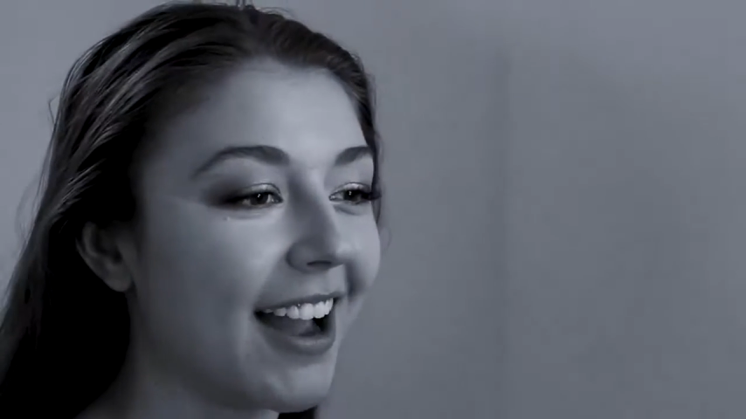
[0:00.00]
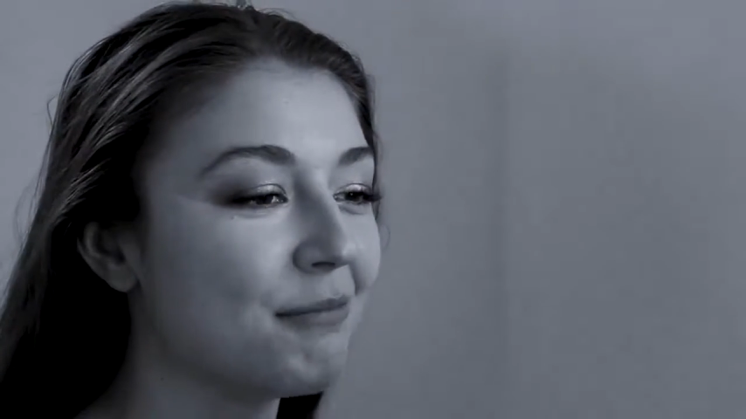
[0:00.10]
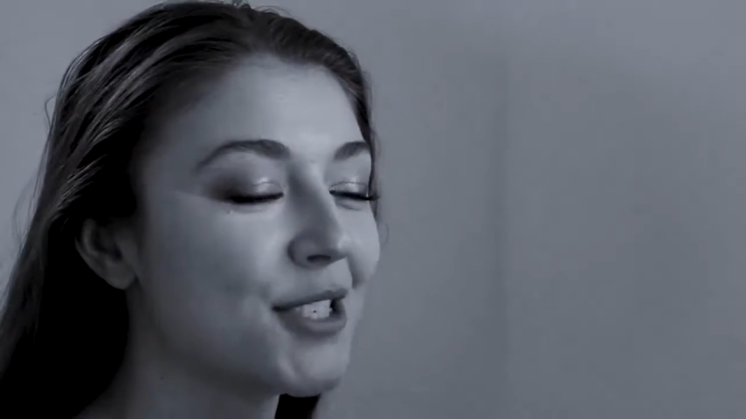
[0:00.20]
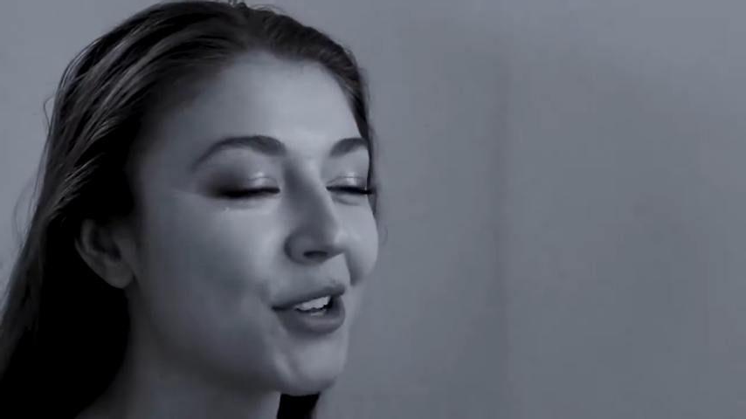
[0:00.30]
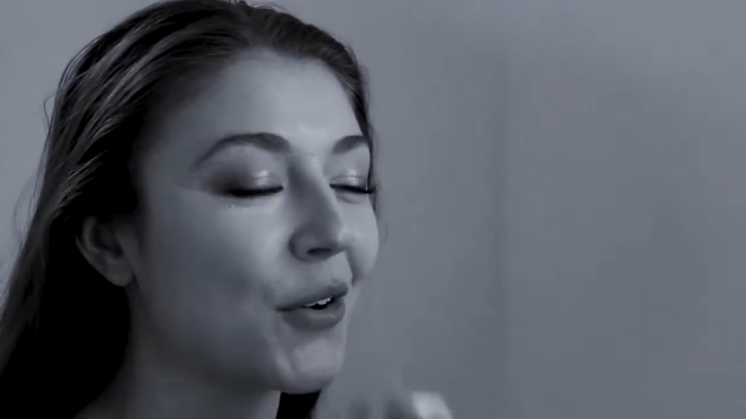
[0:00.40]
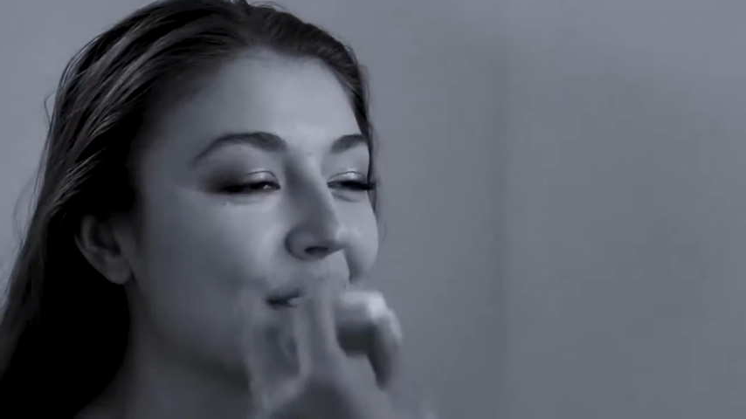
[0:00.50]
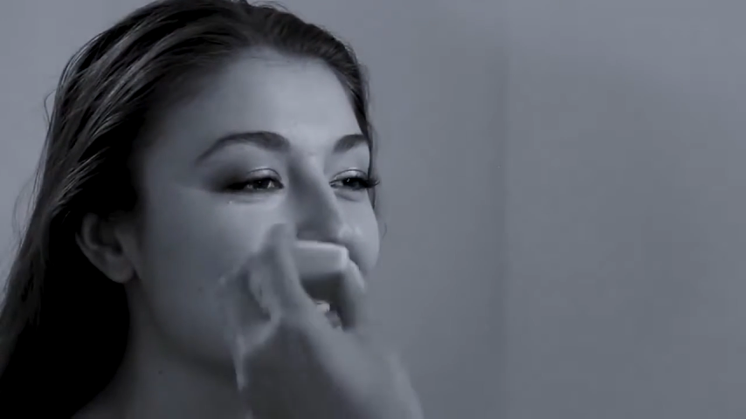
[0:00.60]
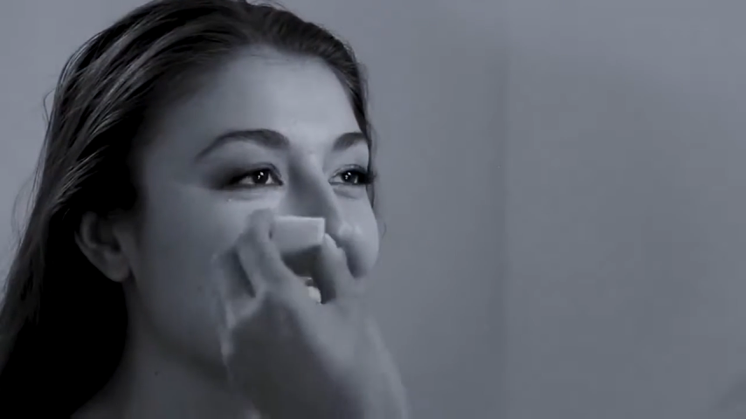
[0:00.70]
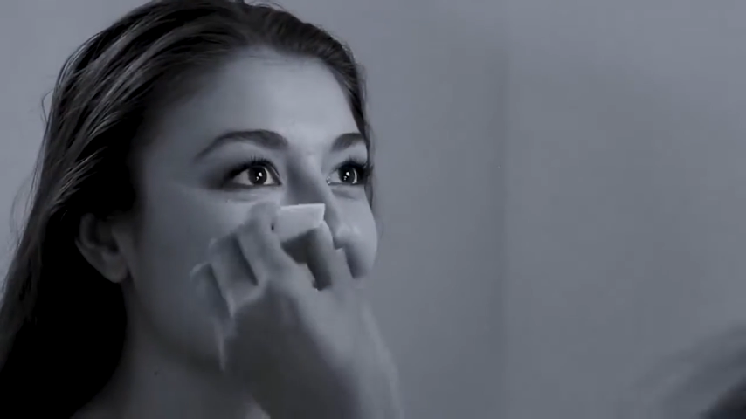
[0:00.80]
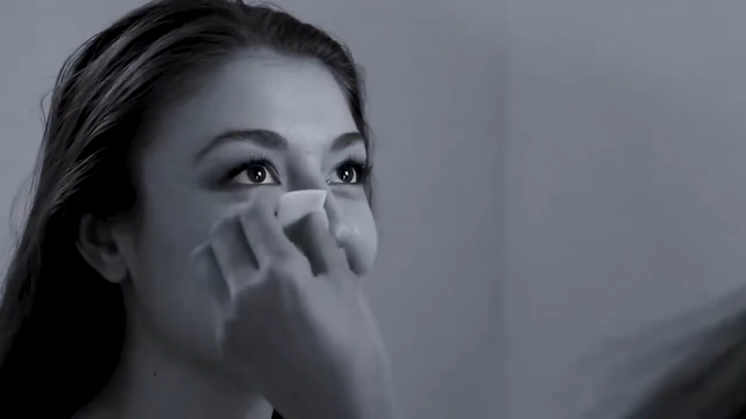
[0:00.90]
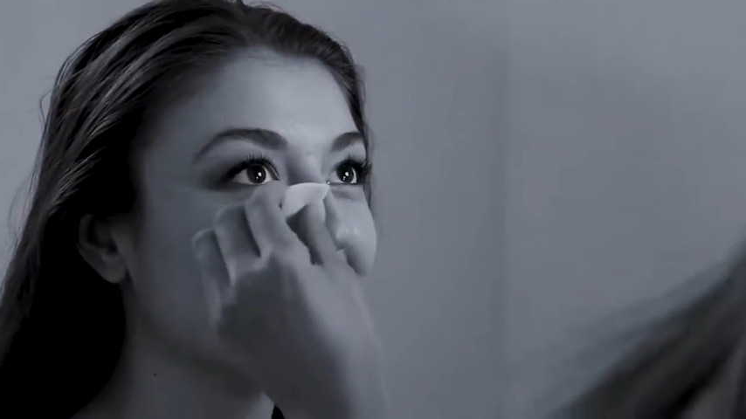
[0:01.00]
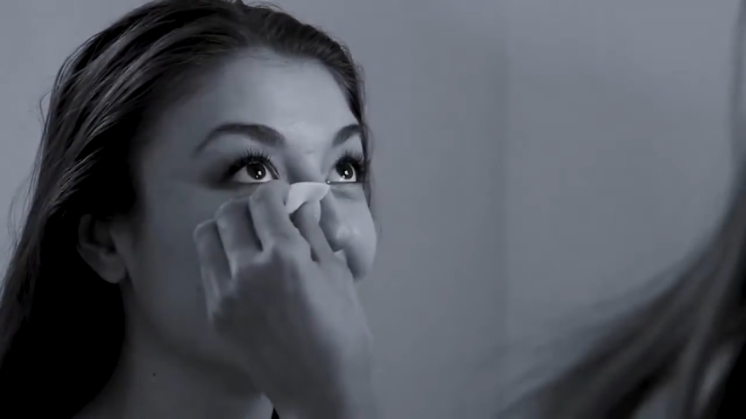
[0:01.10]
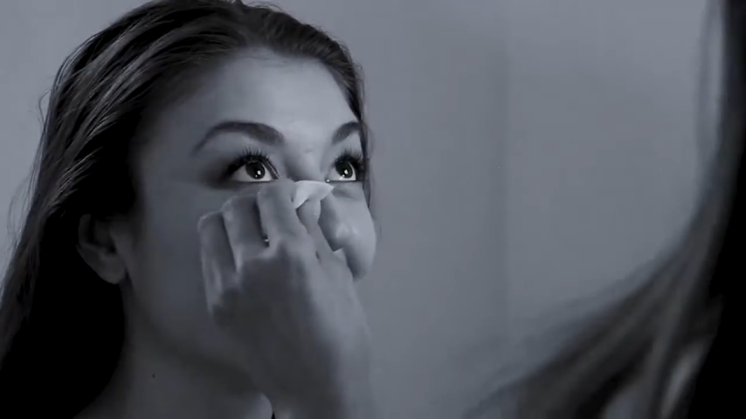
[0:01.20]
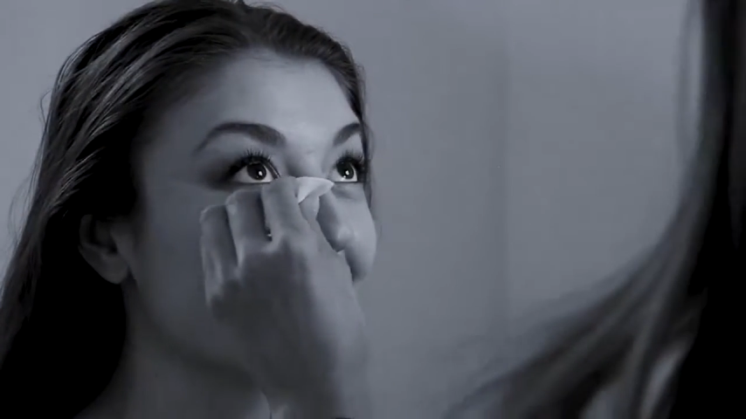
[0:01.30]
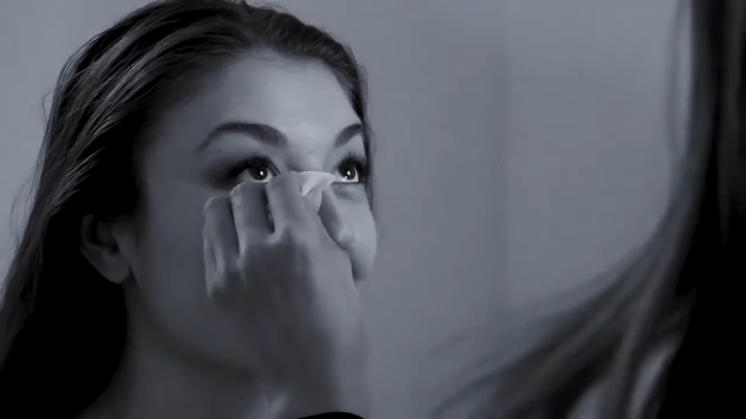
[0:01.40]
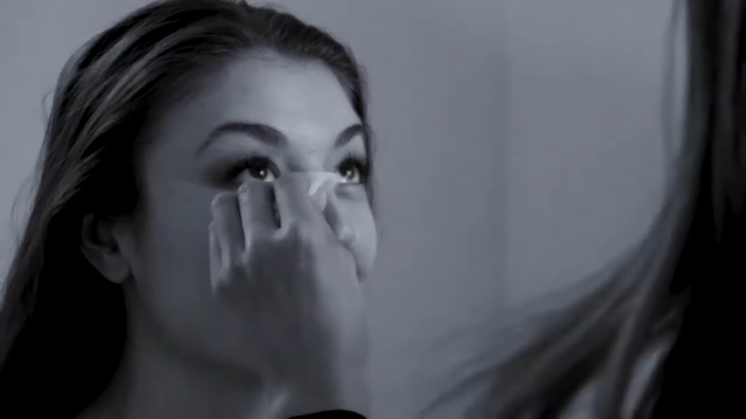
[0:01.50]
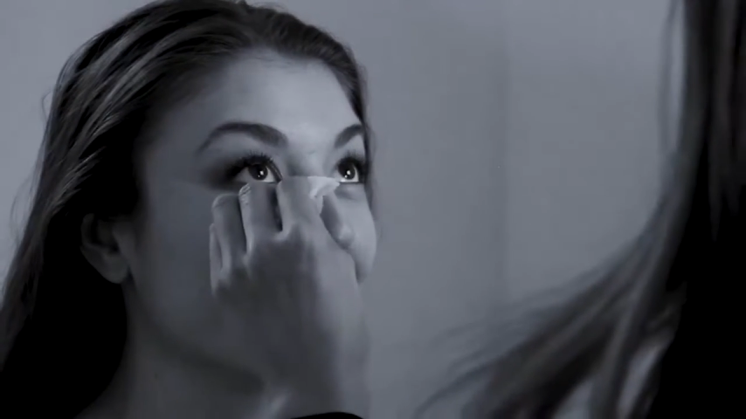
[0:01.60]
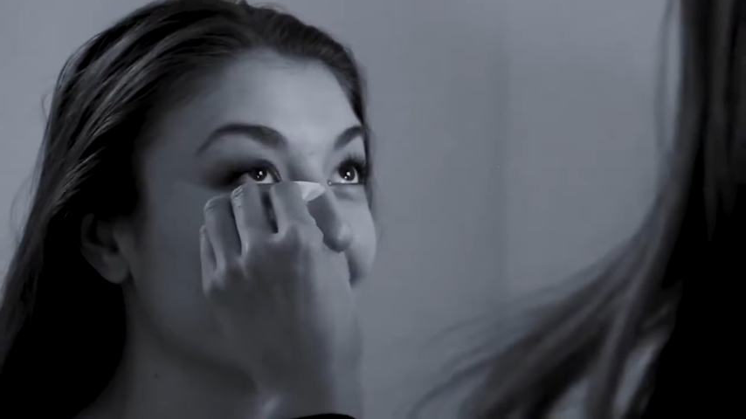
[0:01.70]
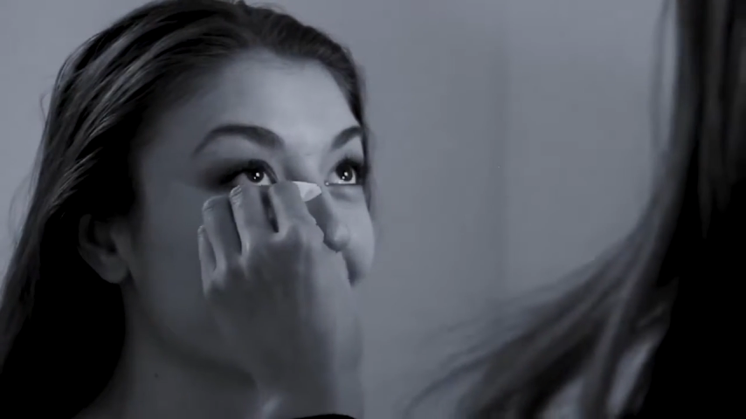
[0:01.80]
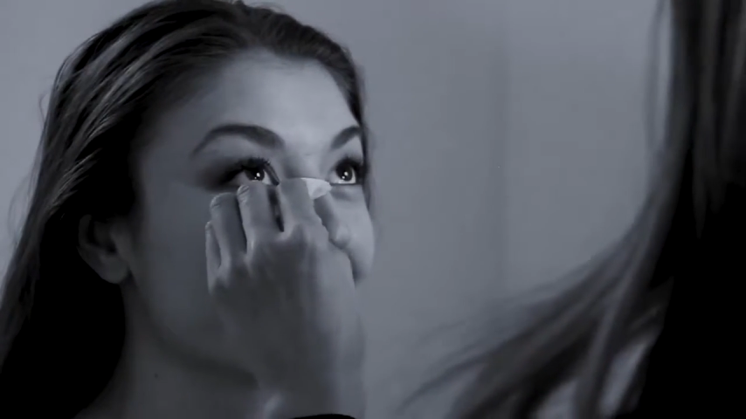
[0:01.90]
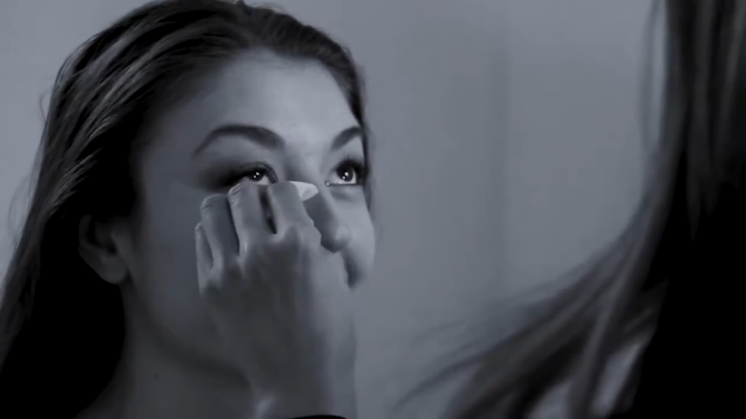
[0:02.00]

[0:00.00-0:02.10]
I'm so excited for you to contour my nose.